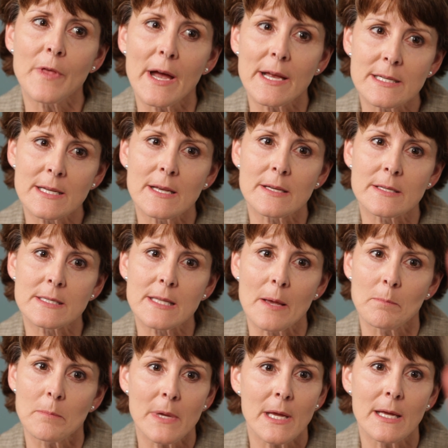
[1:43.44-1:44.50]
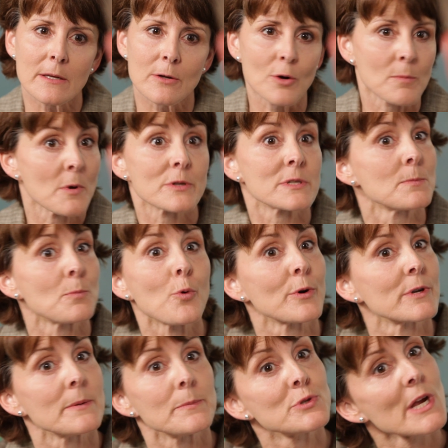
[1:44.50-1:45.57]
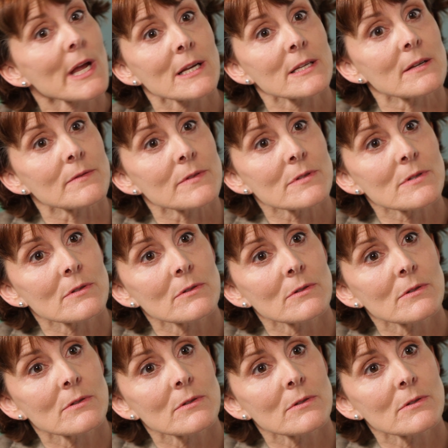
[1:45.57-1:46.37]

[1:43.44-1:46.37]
ideas that meet her most important objectives.